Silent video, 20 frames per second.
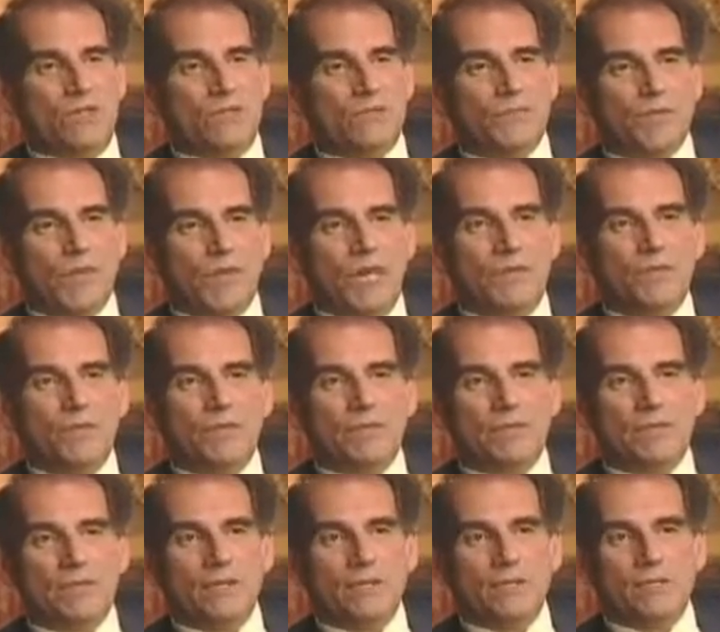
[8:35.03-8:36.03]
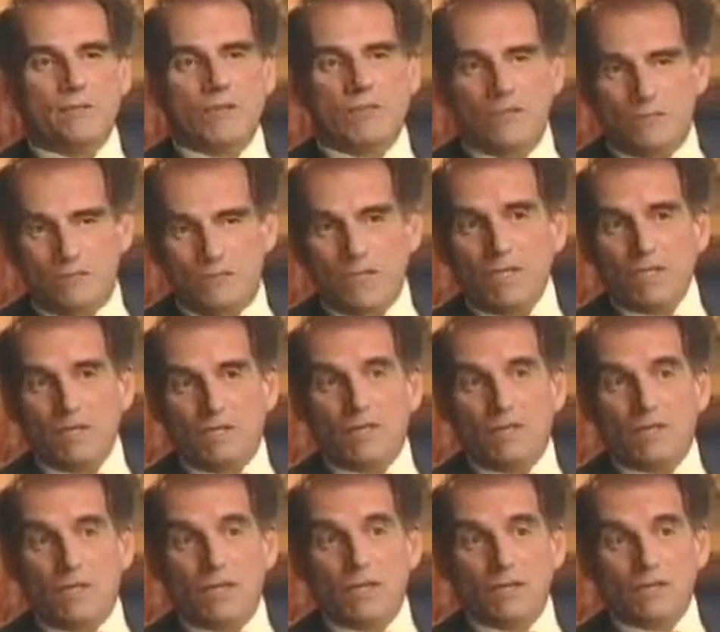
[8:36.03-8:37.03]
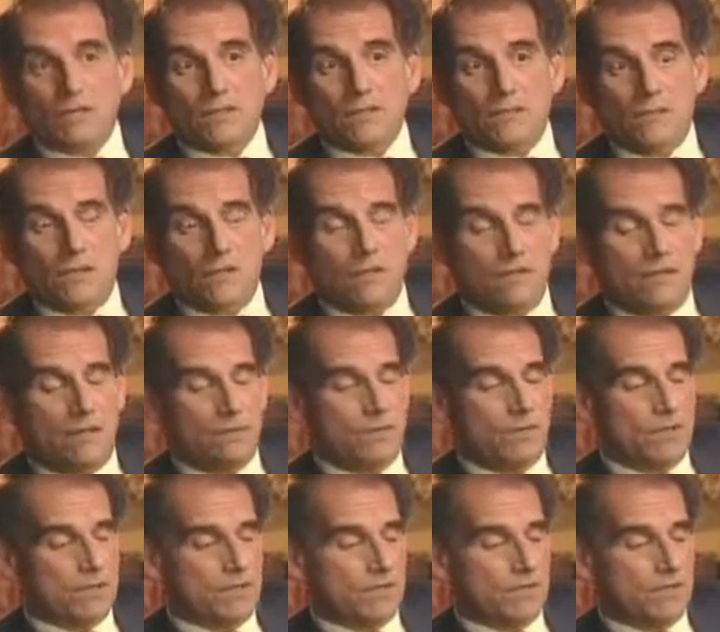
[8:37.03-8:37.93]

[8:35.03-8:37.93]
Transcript: copying it, as medieval monks